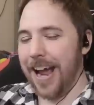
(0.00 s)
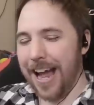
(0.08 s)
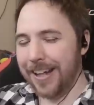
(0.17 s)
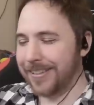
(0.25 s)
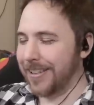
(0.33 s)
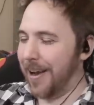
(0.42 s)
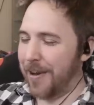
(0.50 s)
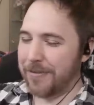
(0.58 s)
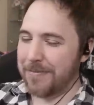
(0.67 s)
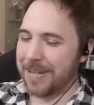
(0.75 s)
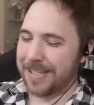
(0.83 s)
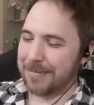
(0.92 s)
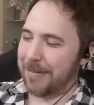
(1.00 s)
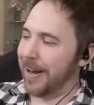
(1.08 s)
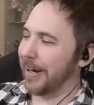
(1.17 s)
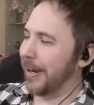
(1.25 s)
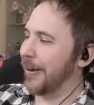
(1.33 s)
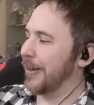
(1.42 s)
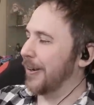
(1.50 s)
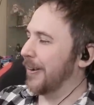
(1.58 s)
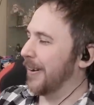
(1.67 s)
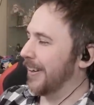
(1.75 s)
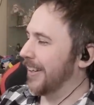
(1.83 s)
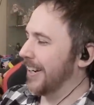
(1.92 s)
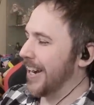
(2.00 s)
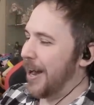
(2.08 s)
Ashley offered me some hot cocoa earlier.